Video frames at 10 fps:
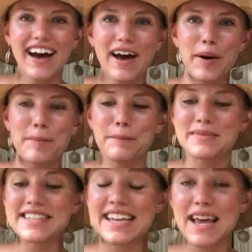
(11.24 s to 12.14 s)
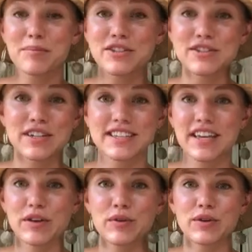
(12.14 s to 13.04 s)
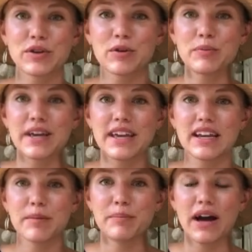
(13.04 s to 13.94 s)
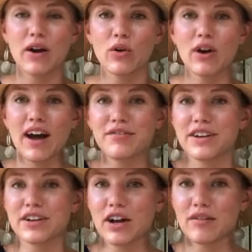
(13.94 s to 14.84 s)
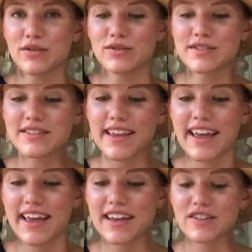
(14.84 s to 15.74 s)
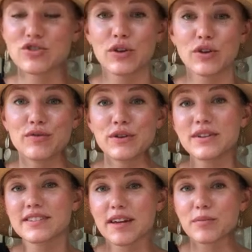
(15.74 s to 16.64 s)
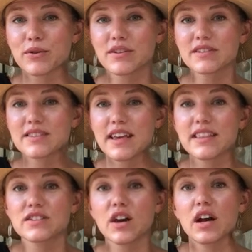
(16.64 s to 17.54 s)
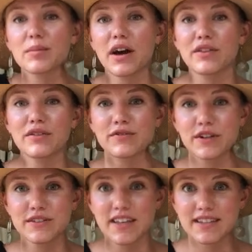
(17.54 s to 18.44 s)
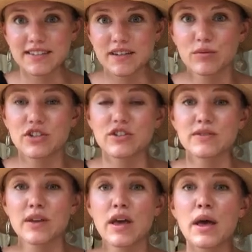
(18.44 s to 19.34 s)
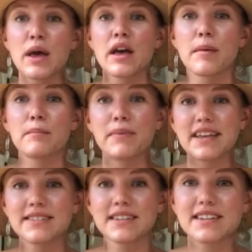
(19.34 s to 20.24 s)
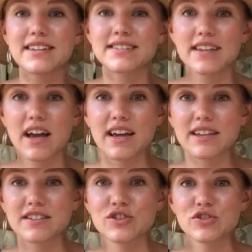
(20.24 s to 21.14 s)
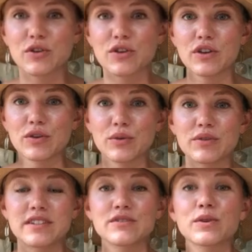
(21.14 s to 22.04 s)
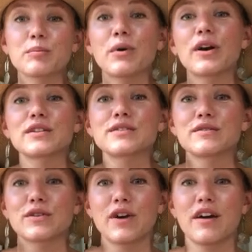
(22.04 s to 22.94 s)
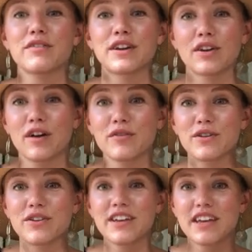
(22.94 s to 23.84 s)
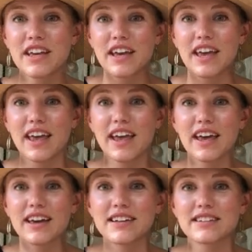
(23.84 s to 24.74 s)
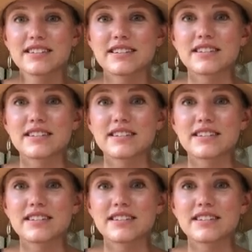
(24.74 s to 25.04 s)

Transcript: Um, today I'm just going to tell you a little bit about graphic novels and show you a few examples and then talk about the first lesson which is basically designed to show you the different parts of a graphic novel and